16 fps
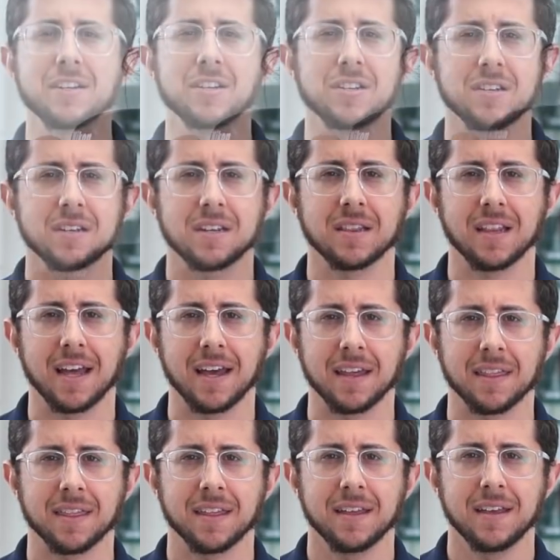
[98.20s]
inches in
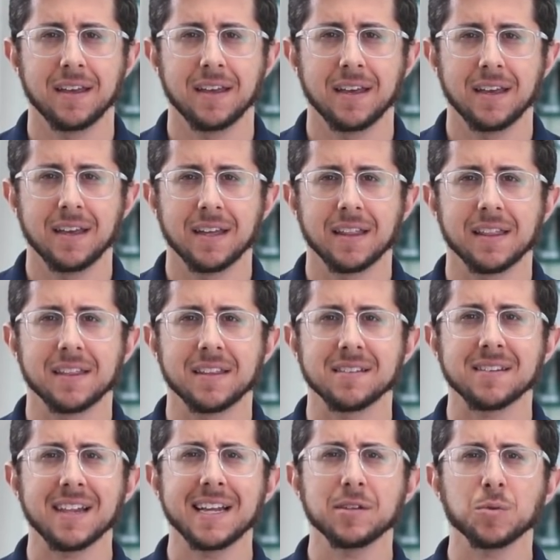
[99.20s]
length.
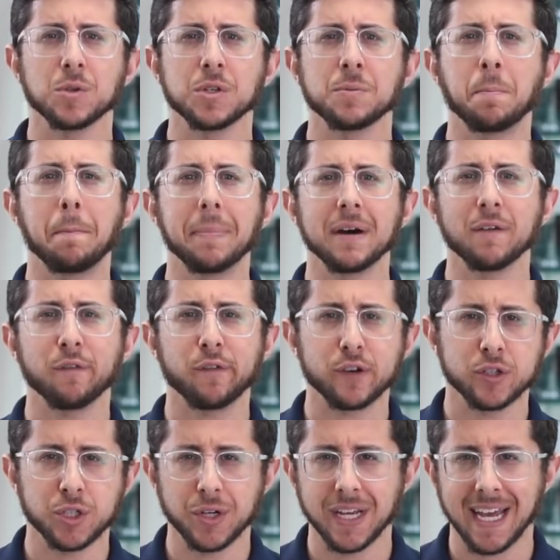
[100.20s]
This lens was built
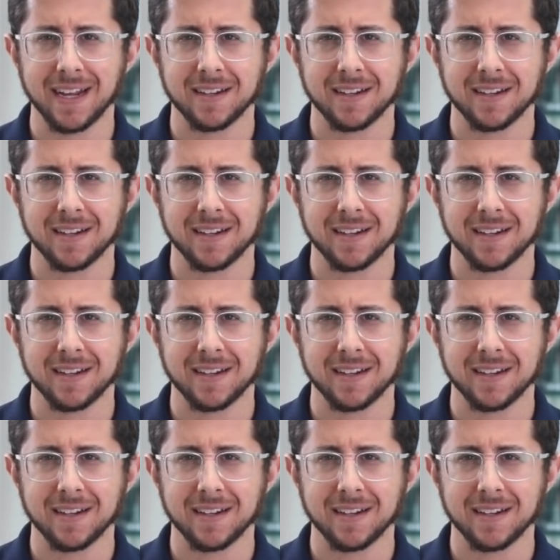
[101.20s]
for shooting